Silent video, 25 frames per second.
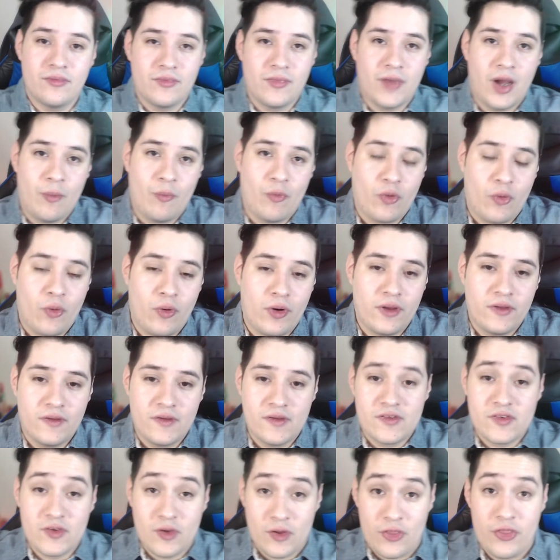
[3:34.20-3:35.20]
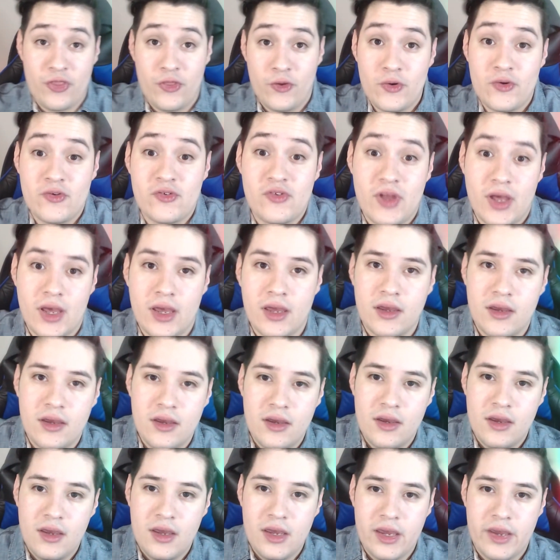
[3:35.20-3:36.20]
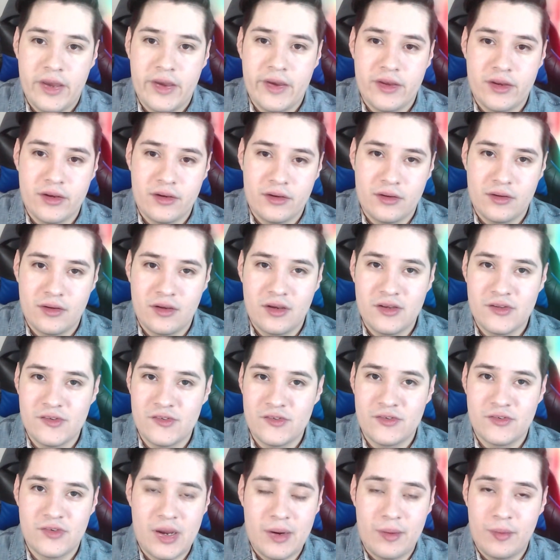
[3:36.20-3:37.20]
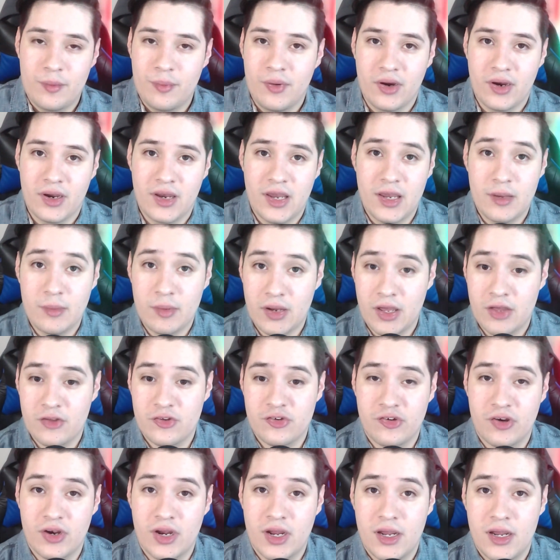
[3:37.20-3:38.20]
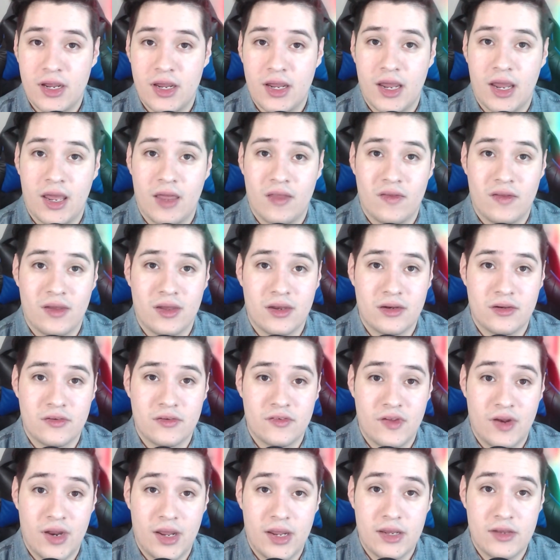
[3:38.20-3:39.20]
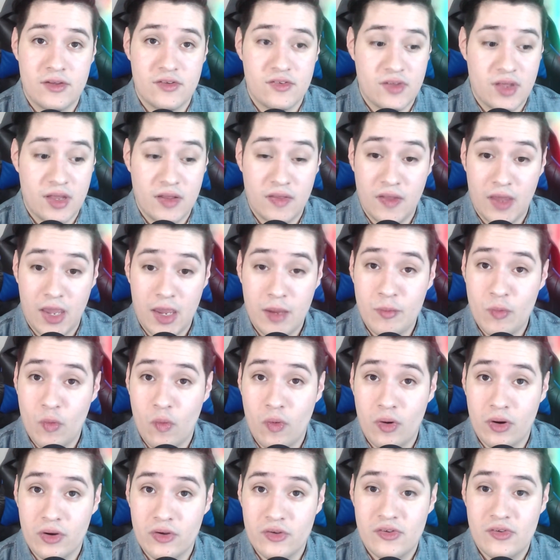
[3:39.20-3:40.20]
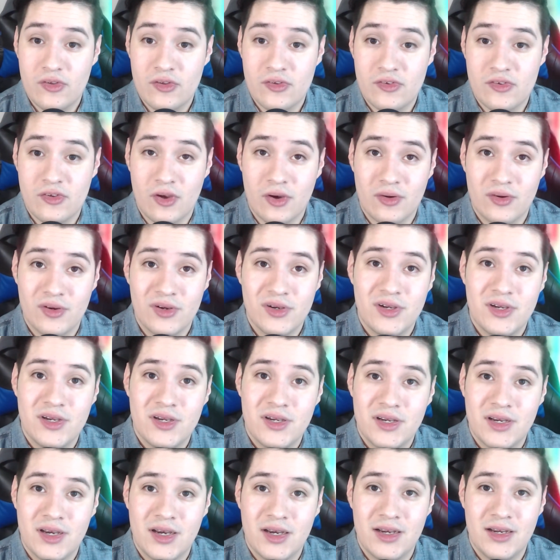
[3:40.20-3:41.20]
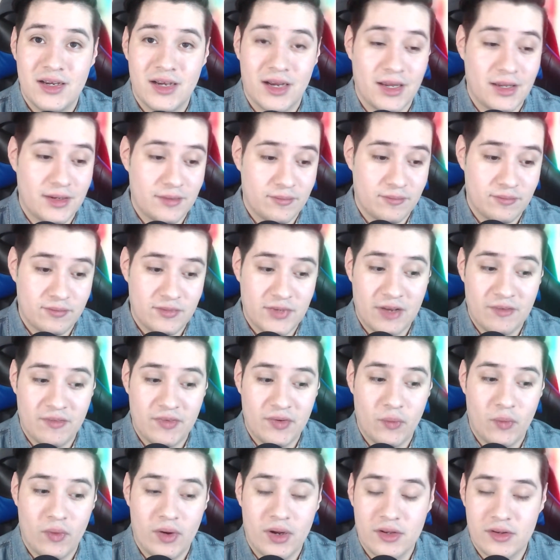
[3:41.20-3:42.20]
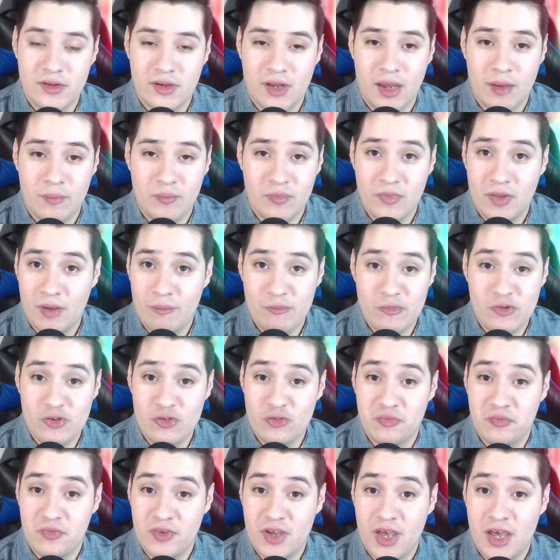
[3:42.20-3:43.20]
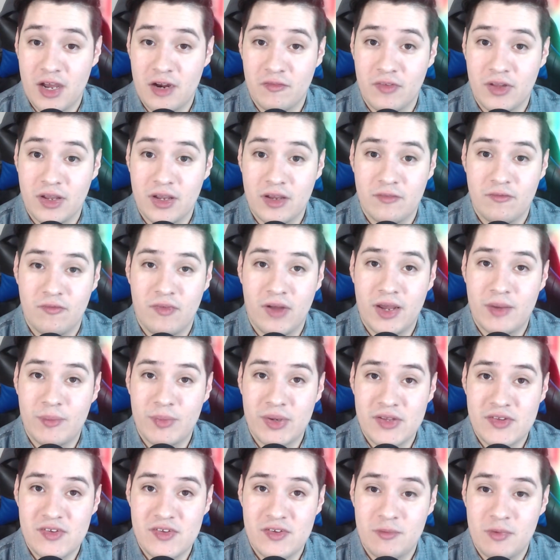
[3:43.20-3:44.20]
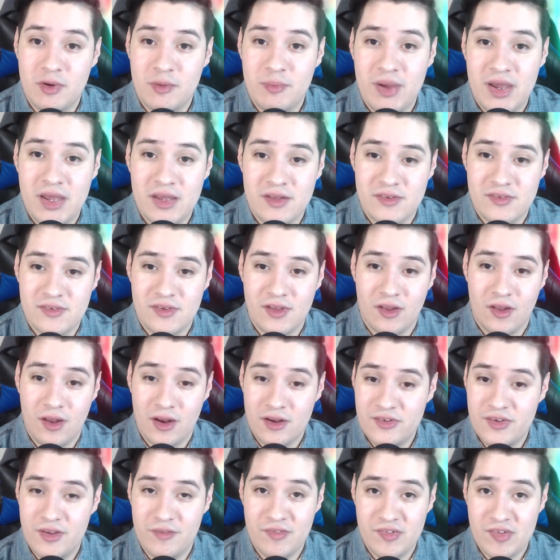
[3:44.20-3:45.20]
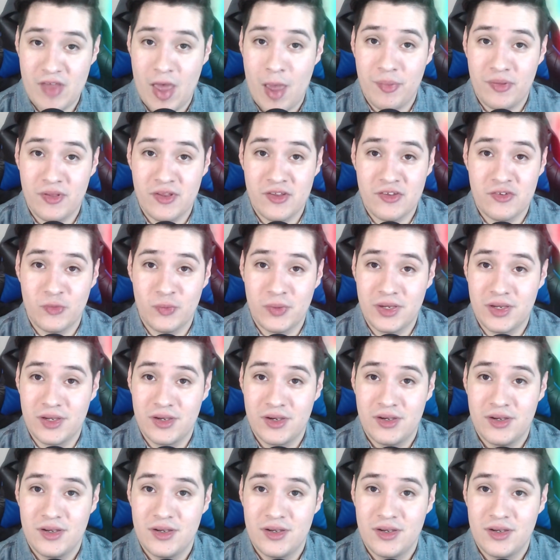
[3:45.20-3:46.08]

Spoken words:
recording this on Thursday, and because Cyberpunk came out yesterday, and then today is the Game Awards, so I definitely I'm just kind of like flying by the seat of my pants. A lot of stuff has happened this week,